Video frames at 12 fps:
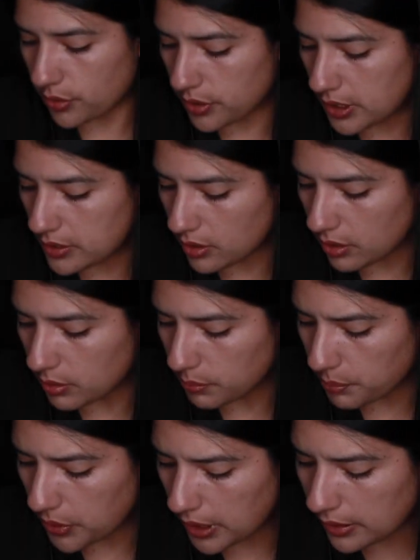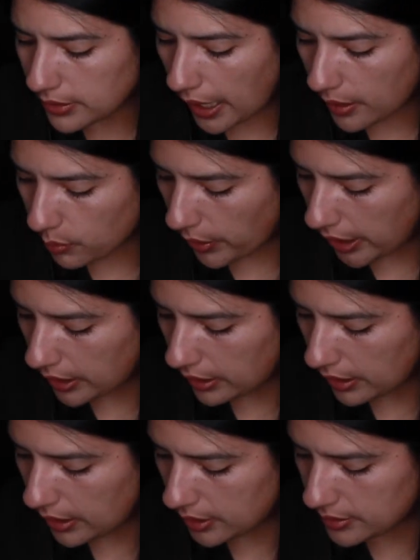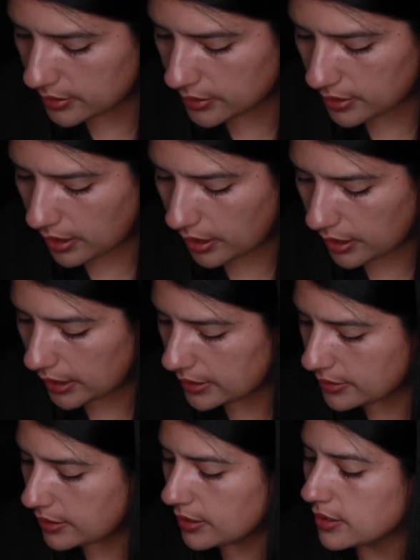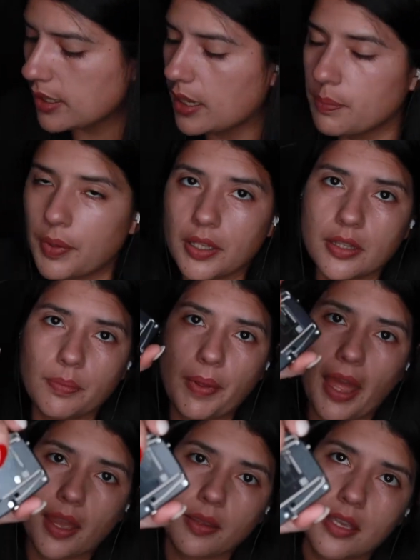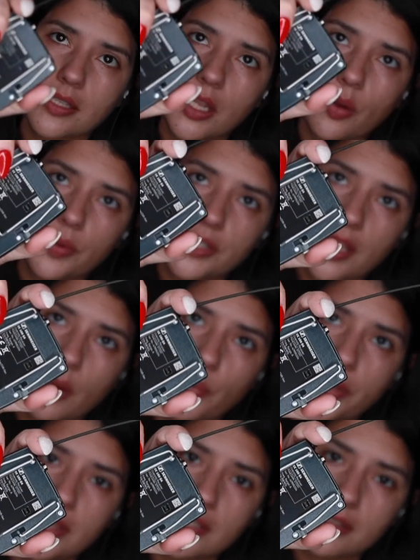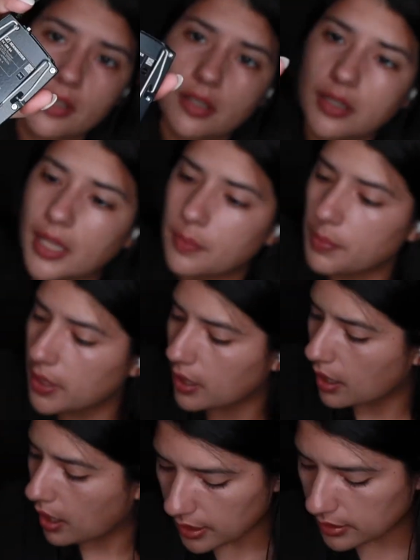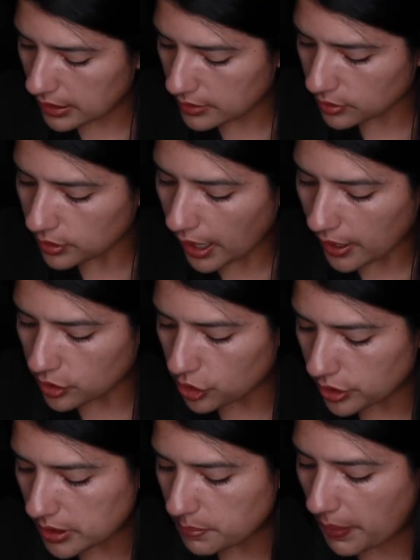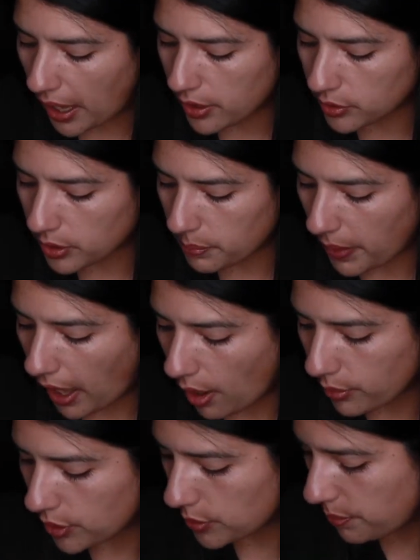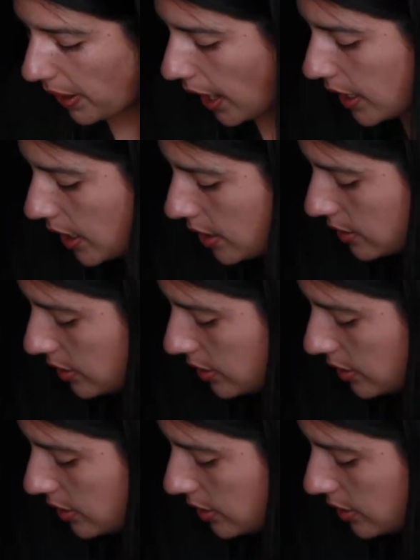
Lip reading: these are pretty lightweight. It's easy to clamp on the back because they always come with this clip. These are actually battery powered by